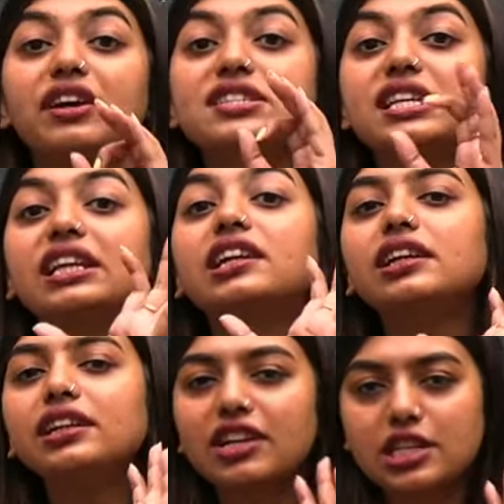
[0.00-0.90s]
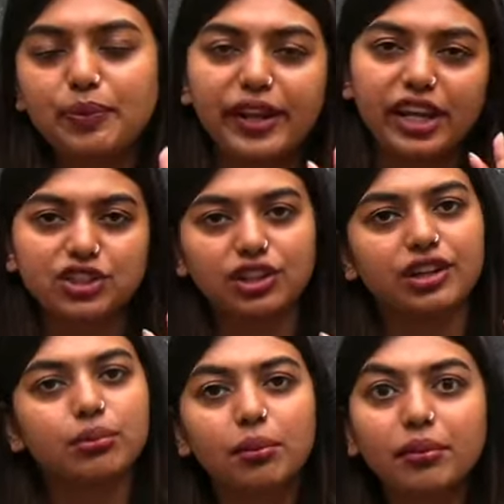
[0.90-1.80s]
We have seen it in respiration.
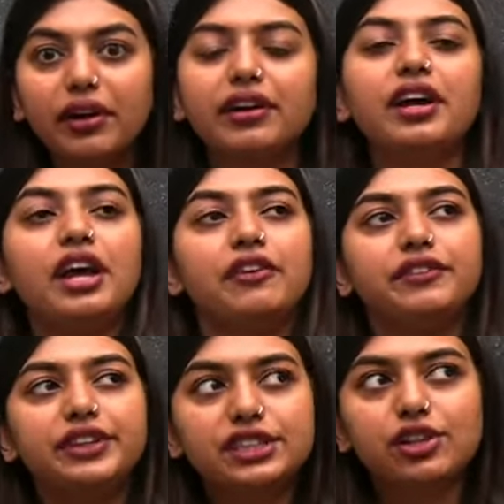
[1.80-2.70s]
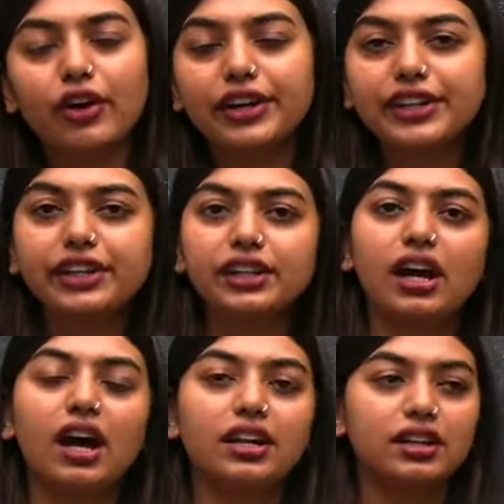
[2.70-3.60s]
Remember, we saw it in
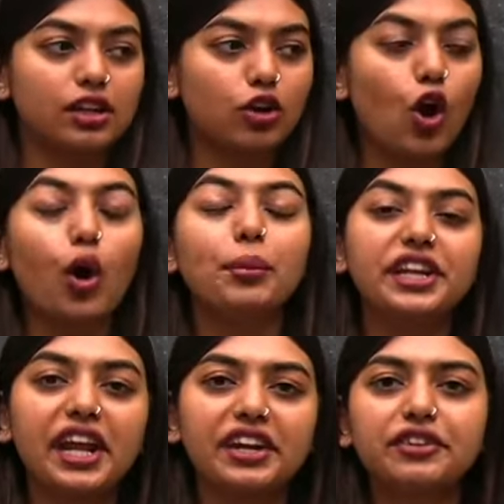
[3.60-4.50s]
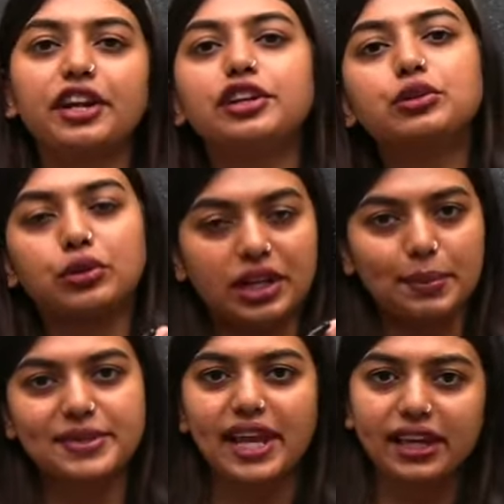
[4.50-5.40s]
our common entrant to
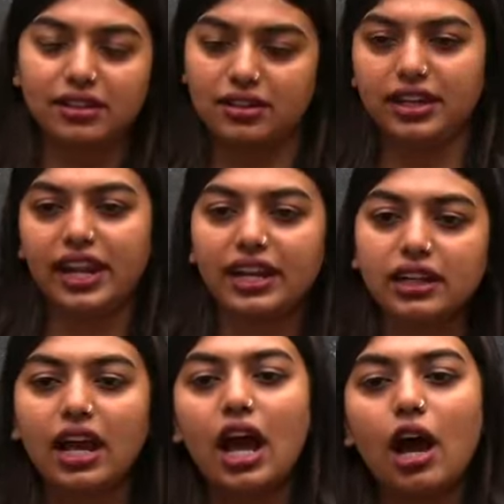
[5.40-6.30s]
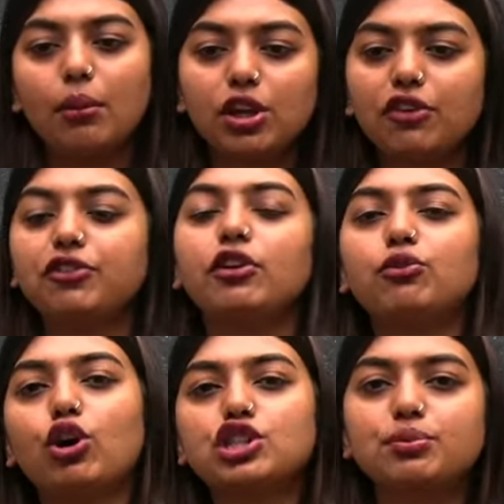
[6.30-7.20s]
Krebs cycle. Correct? How many of you have
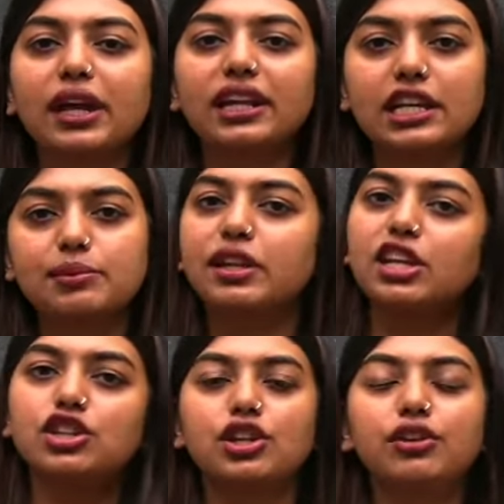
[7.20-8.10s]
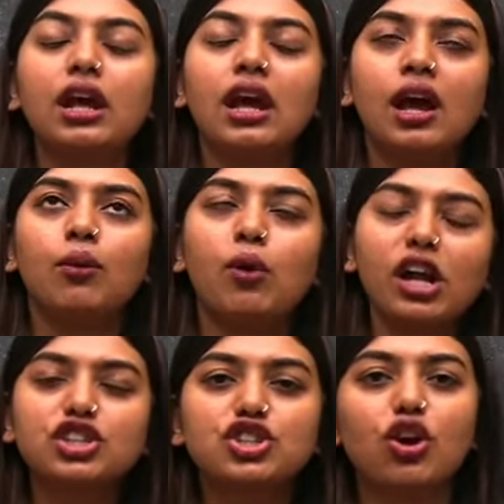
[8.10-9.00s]
watched my respiration
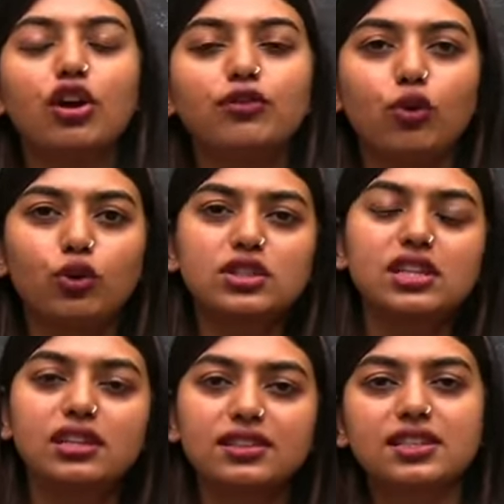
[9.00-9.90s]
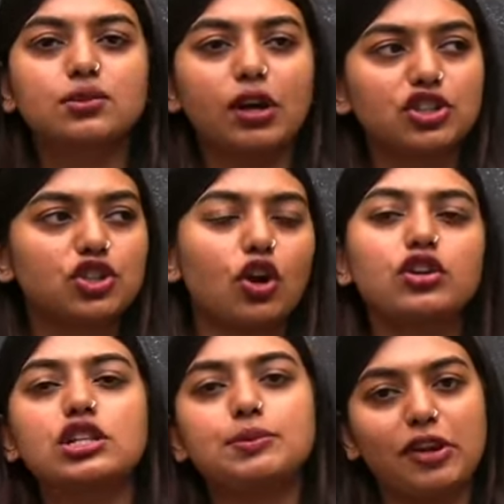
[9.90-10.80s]
one shot, photosynthesis one
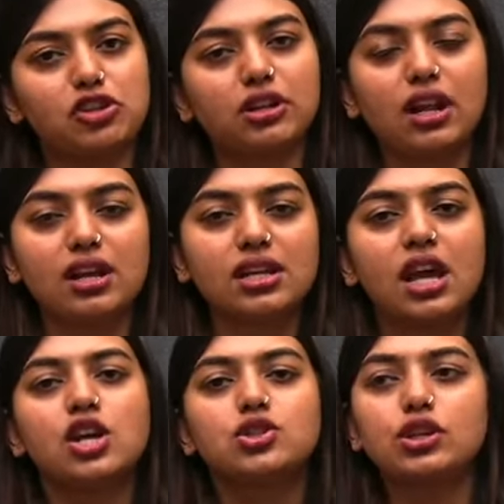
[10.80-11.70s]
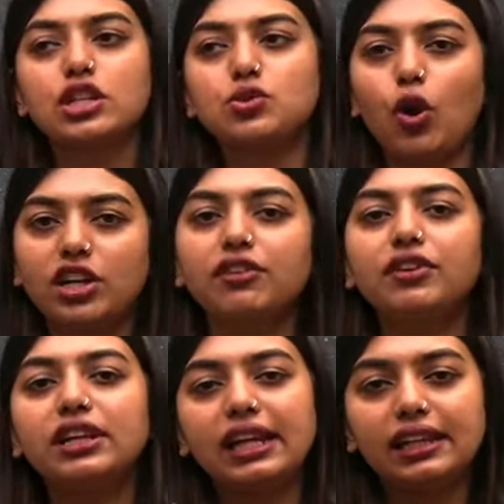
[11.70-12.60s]
shot on special class? Students,
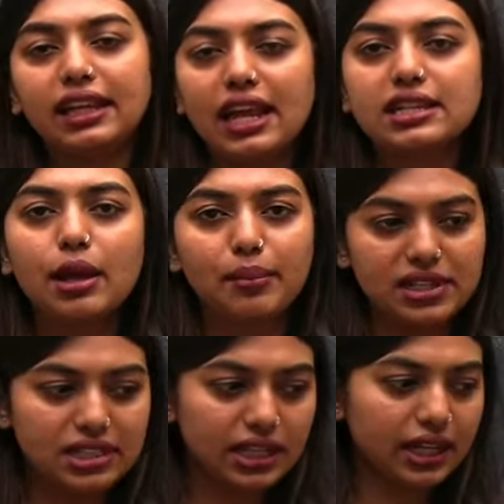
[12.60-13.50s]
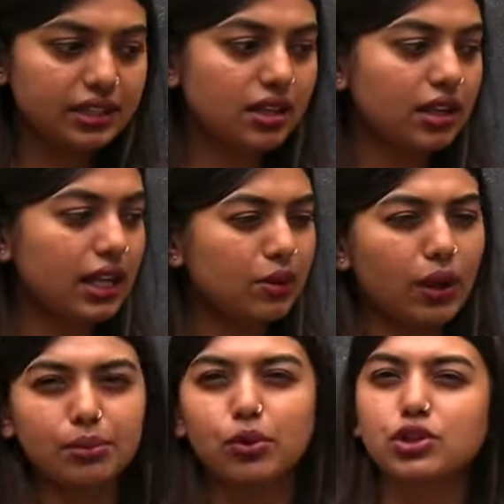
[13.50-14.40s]
whatever in case I am missing it here, like
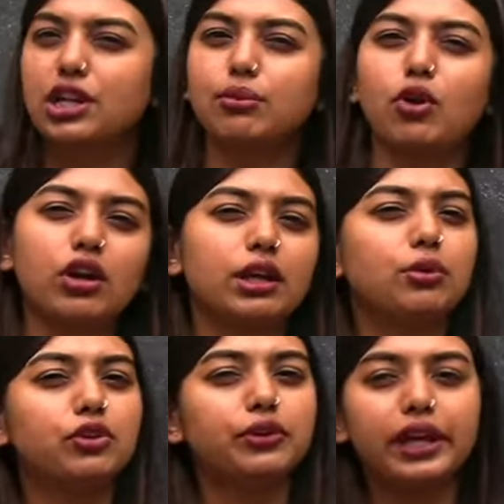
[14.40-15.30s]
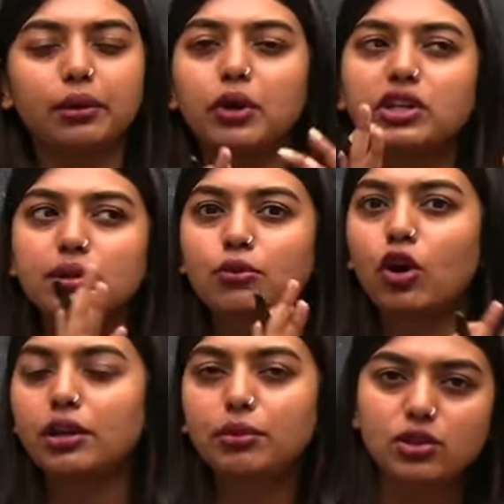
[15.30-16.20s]
one portion I am not able to take because I am
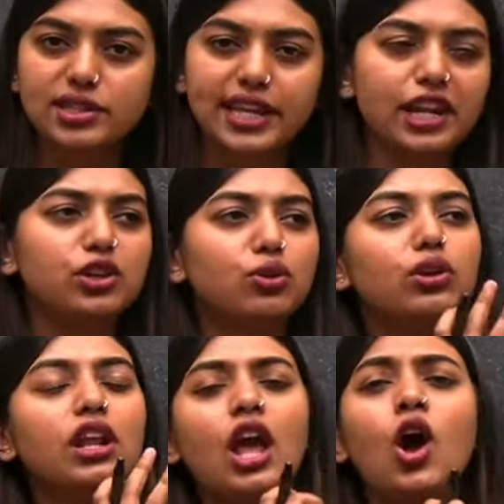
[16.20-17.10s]
not able to schedule